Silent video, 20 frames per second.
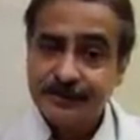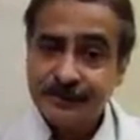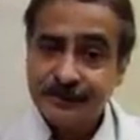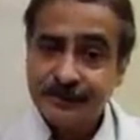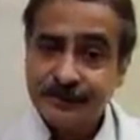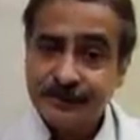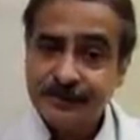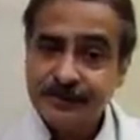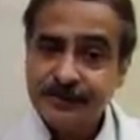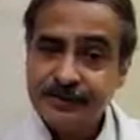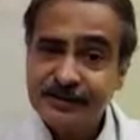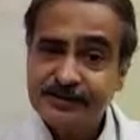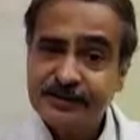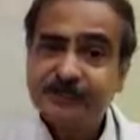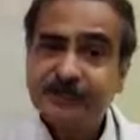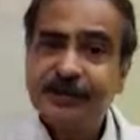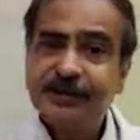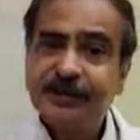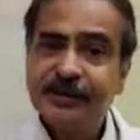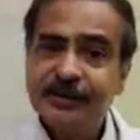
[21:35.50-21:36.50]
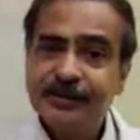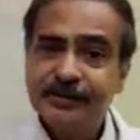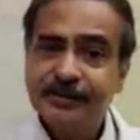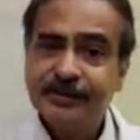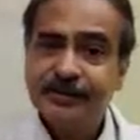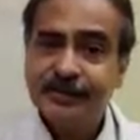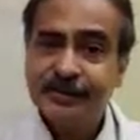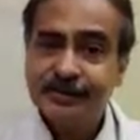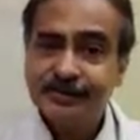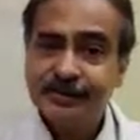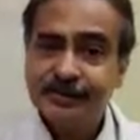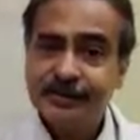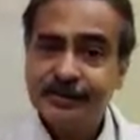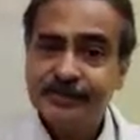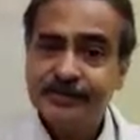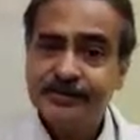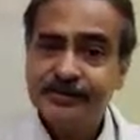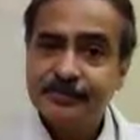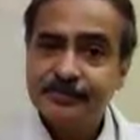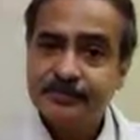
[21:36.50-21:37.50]
If this particular
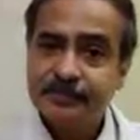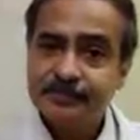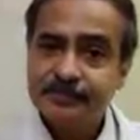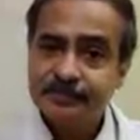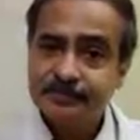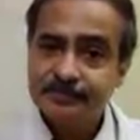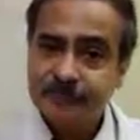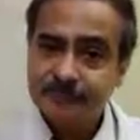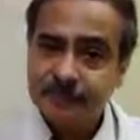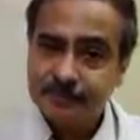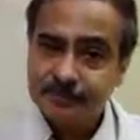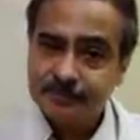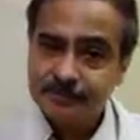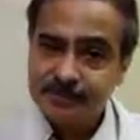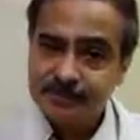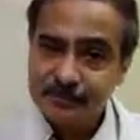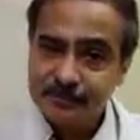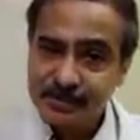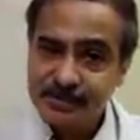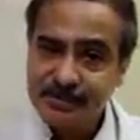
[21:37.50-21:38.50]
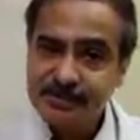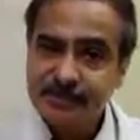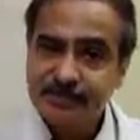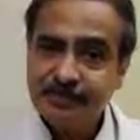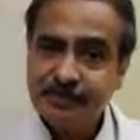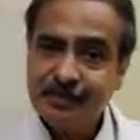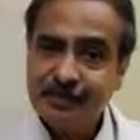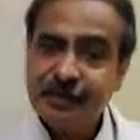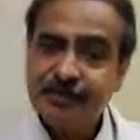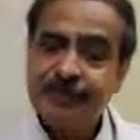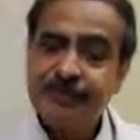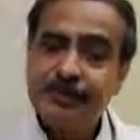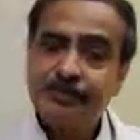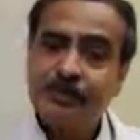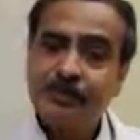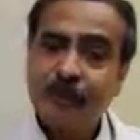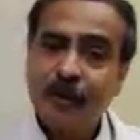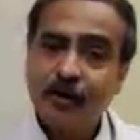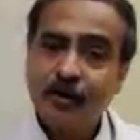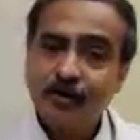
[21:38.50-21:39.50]
principle is
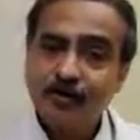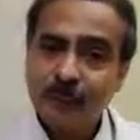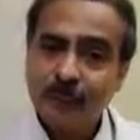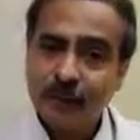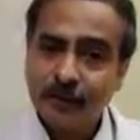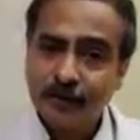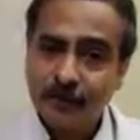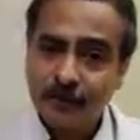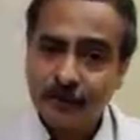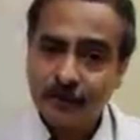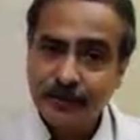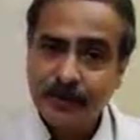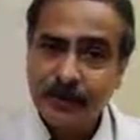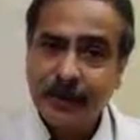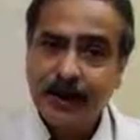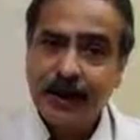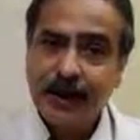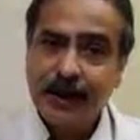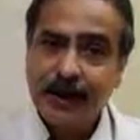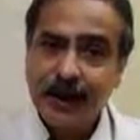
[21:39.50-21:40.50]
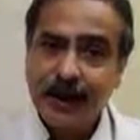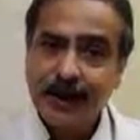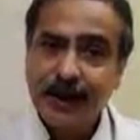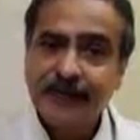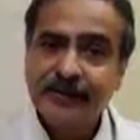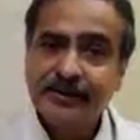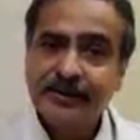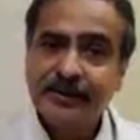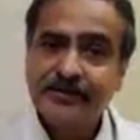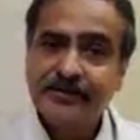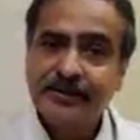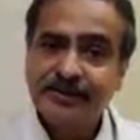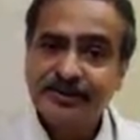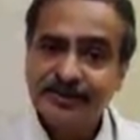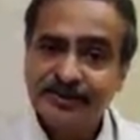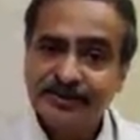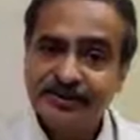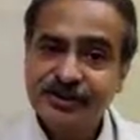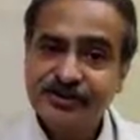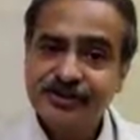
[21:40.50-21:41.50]
not followed and the
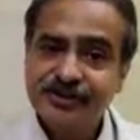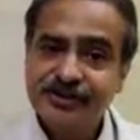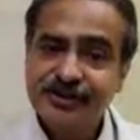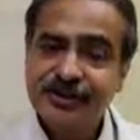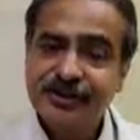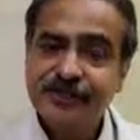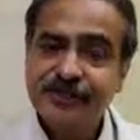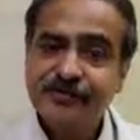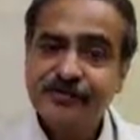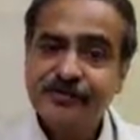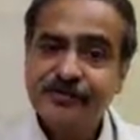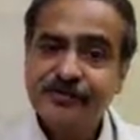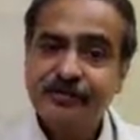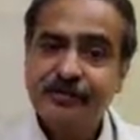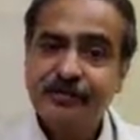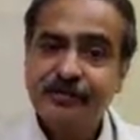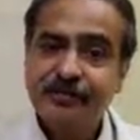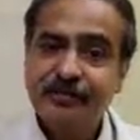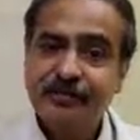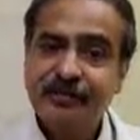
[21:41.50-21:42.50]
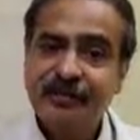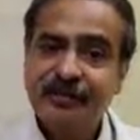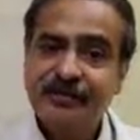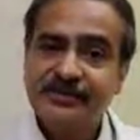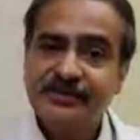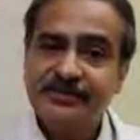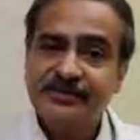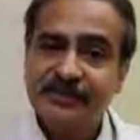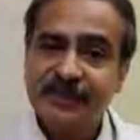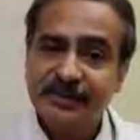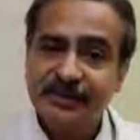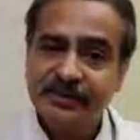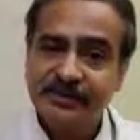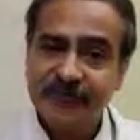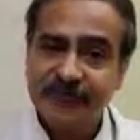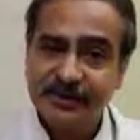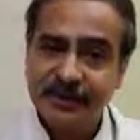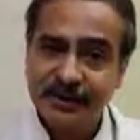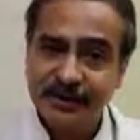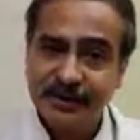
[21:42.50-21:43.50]
rigid straight instrument is passed straight
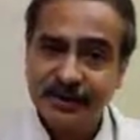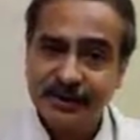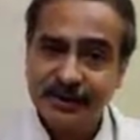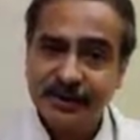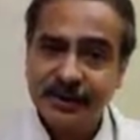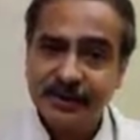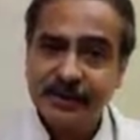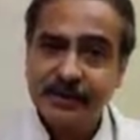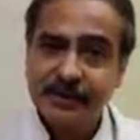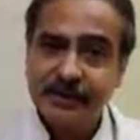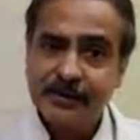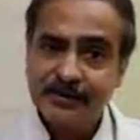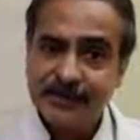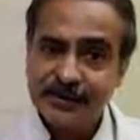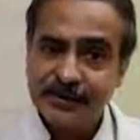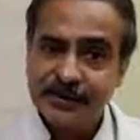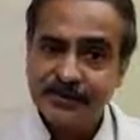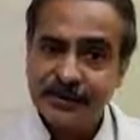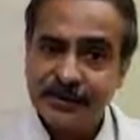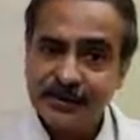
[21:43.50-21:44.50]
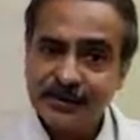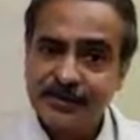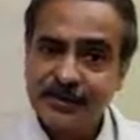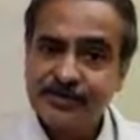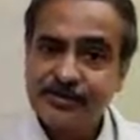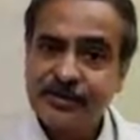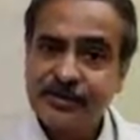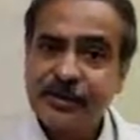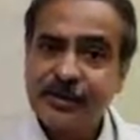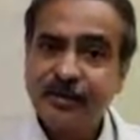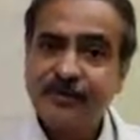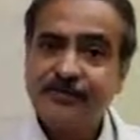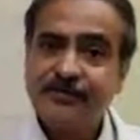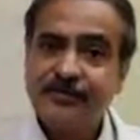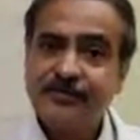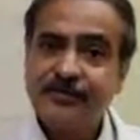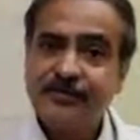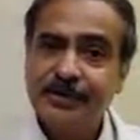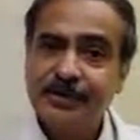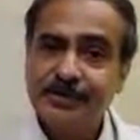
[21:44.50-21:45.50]
away in presence of the
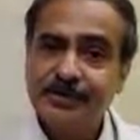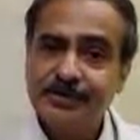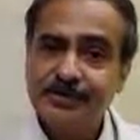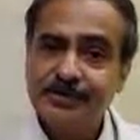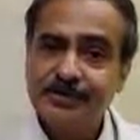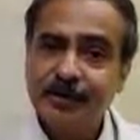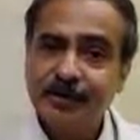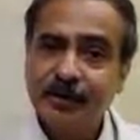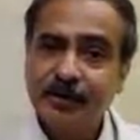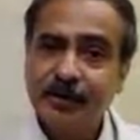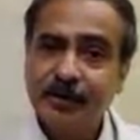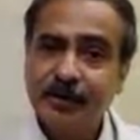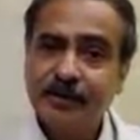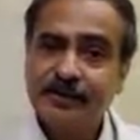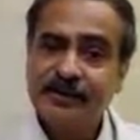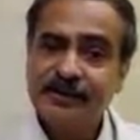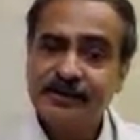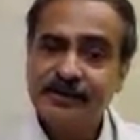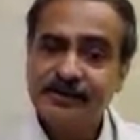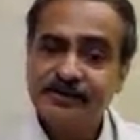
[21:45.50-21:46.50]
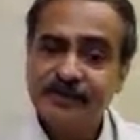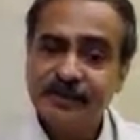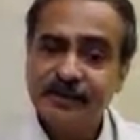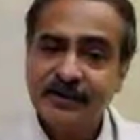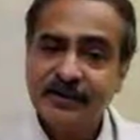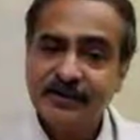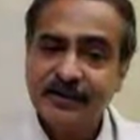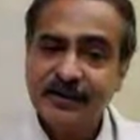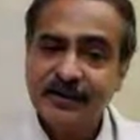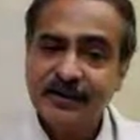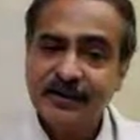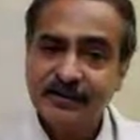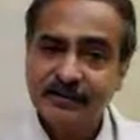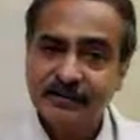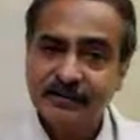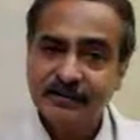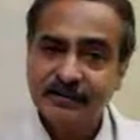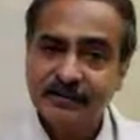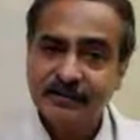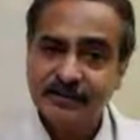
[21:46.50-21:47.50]
median lobe or significant bladder
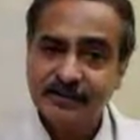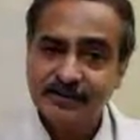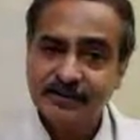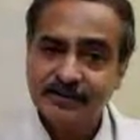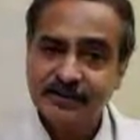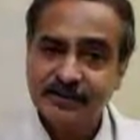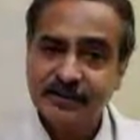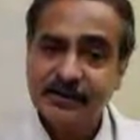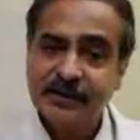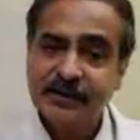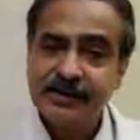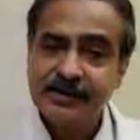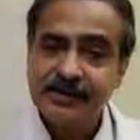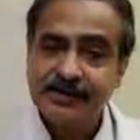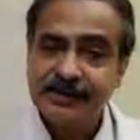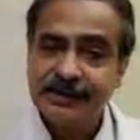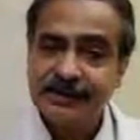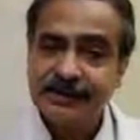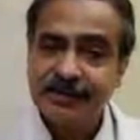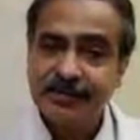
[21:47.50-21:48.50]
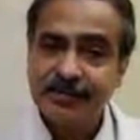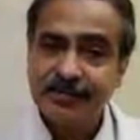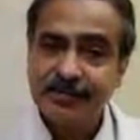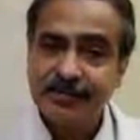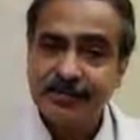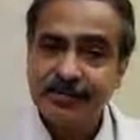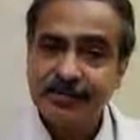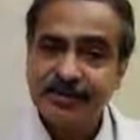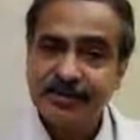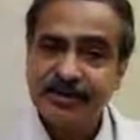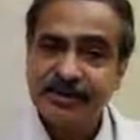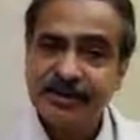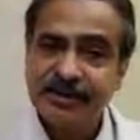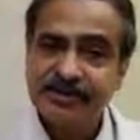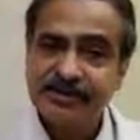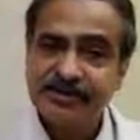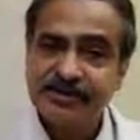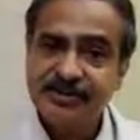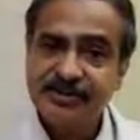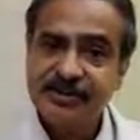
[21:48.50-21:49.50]
neck elevation, then there will be
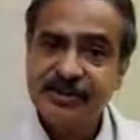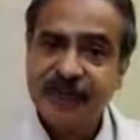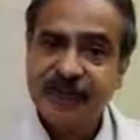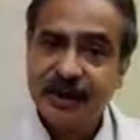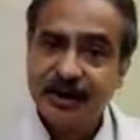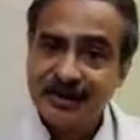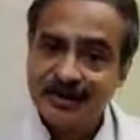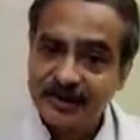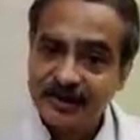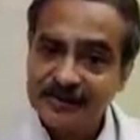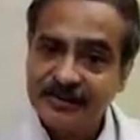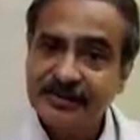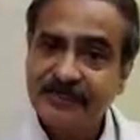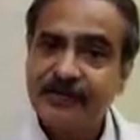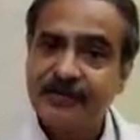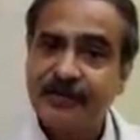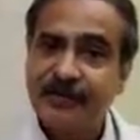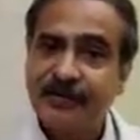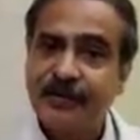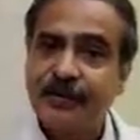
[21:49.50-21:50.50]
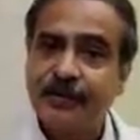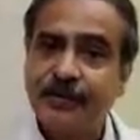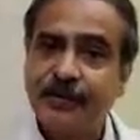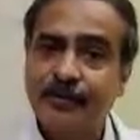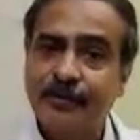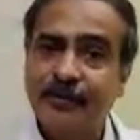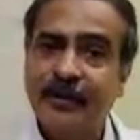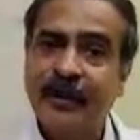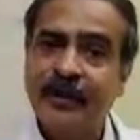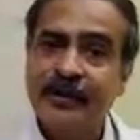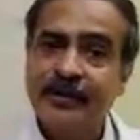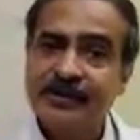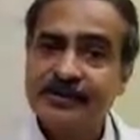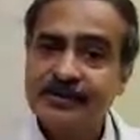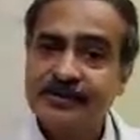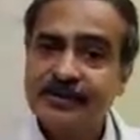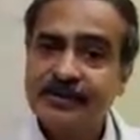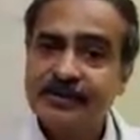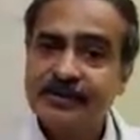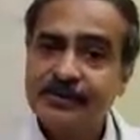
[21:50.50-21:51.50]
penetration under the trigone
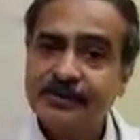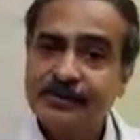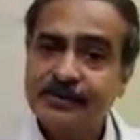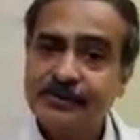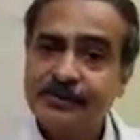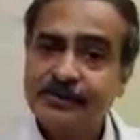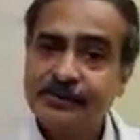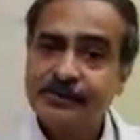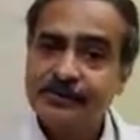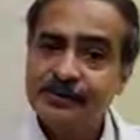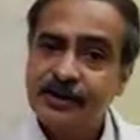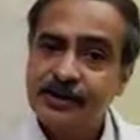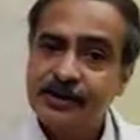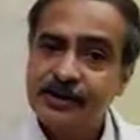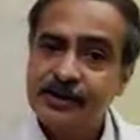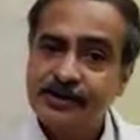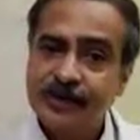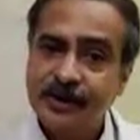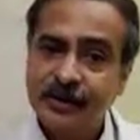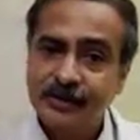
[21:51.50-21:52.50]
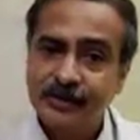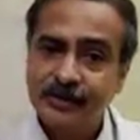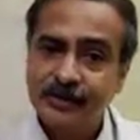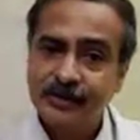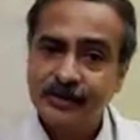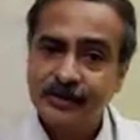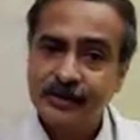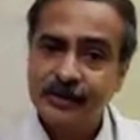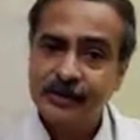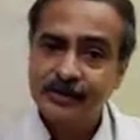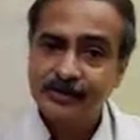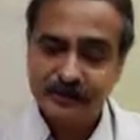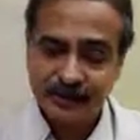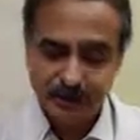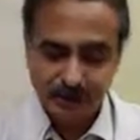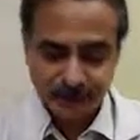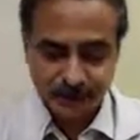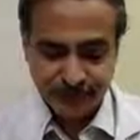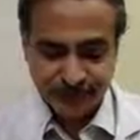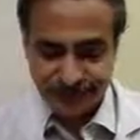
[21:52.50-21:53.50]
resulting into subtrigonal
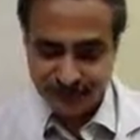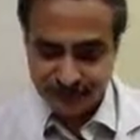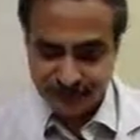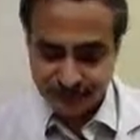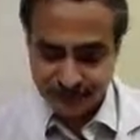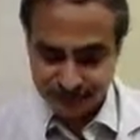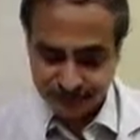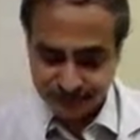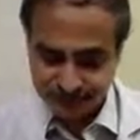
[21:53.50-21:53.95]
perforation.